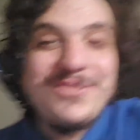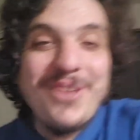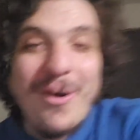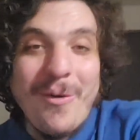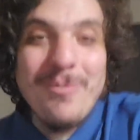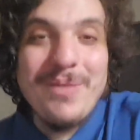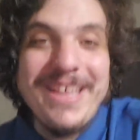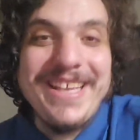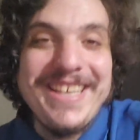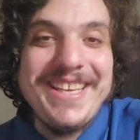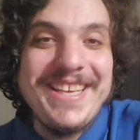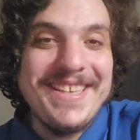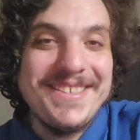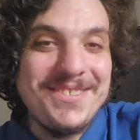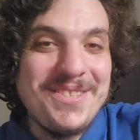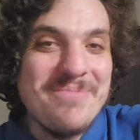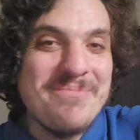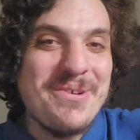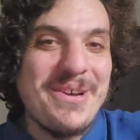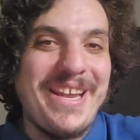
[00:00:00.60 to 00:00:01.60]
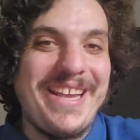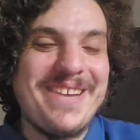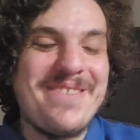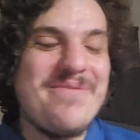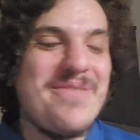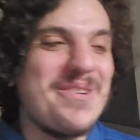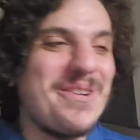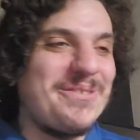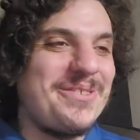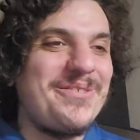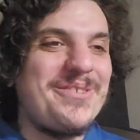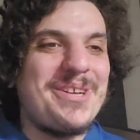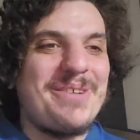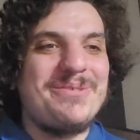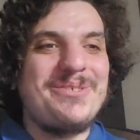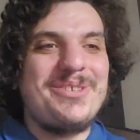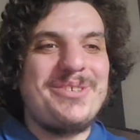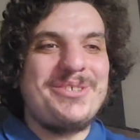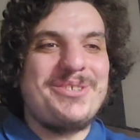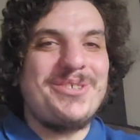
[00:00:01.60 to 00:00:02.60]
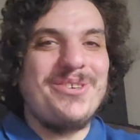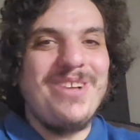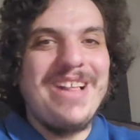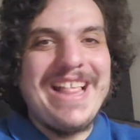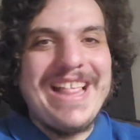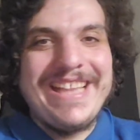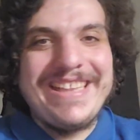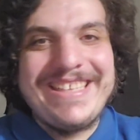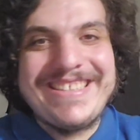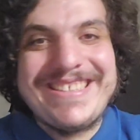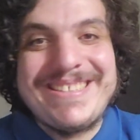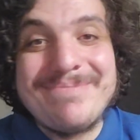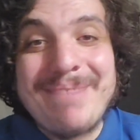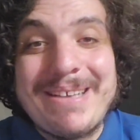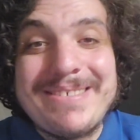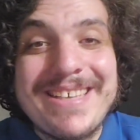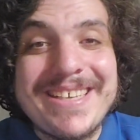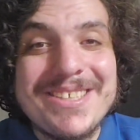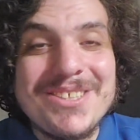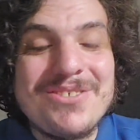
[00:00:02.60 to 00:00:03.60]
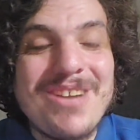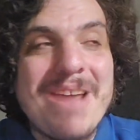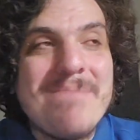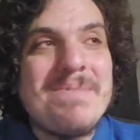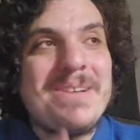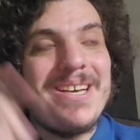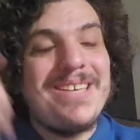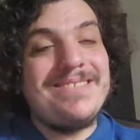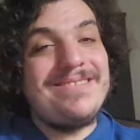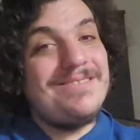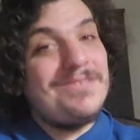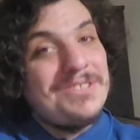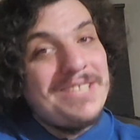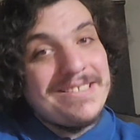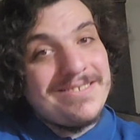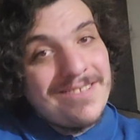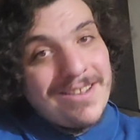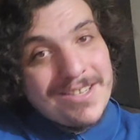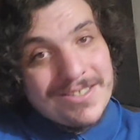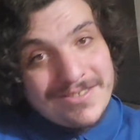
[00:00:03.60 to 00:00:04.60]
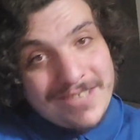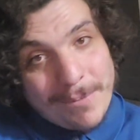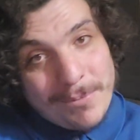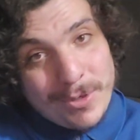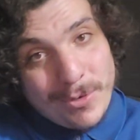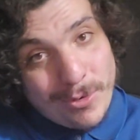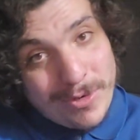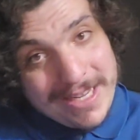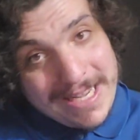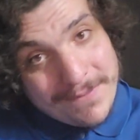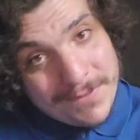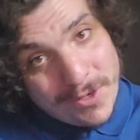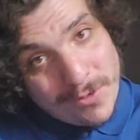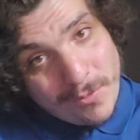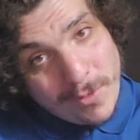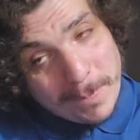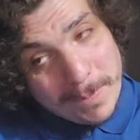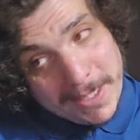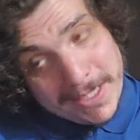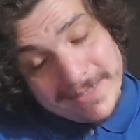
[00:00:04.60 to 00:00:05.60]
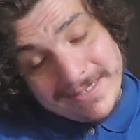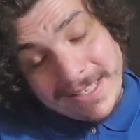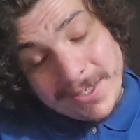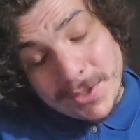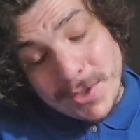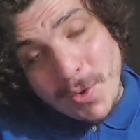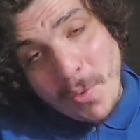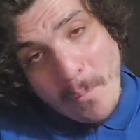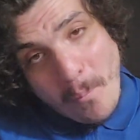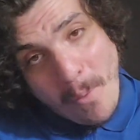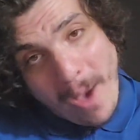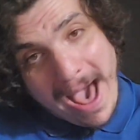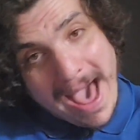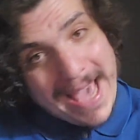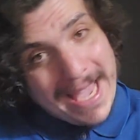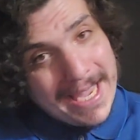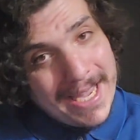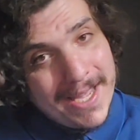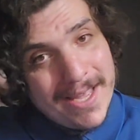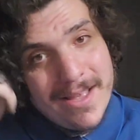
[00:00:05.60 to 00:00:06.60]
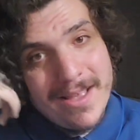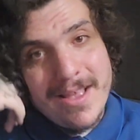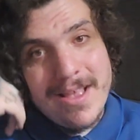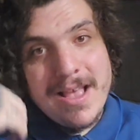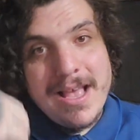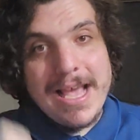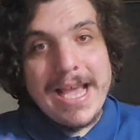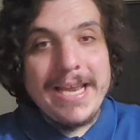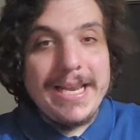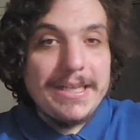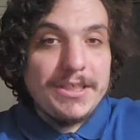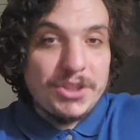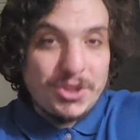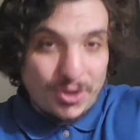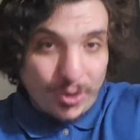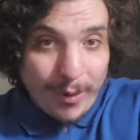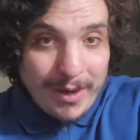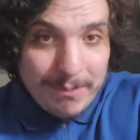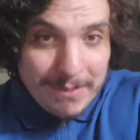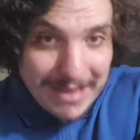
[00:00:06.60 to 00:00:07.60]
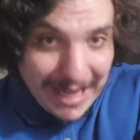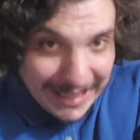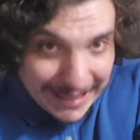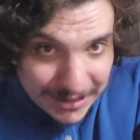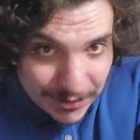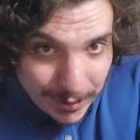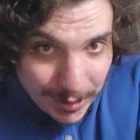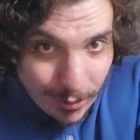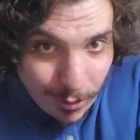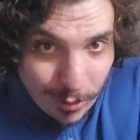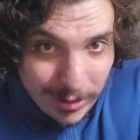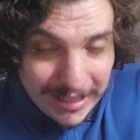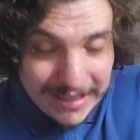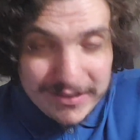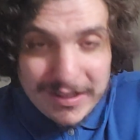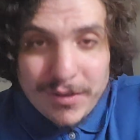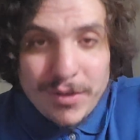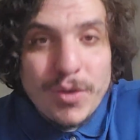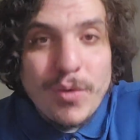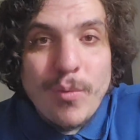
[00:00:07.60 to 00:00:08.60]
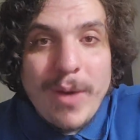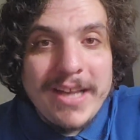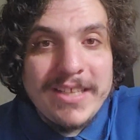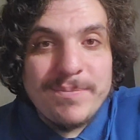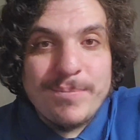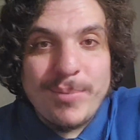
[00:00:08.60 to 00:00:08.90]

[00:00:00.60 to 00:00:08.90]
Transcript: Don't blink. Yes, you blink. Welcome to the show. This is my second try because TikTok stopped recording after 1 minute. I don't know why, and it's showing me that it's recording. So I don't know why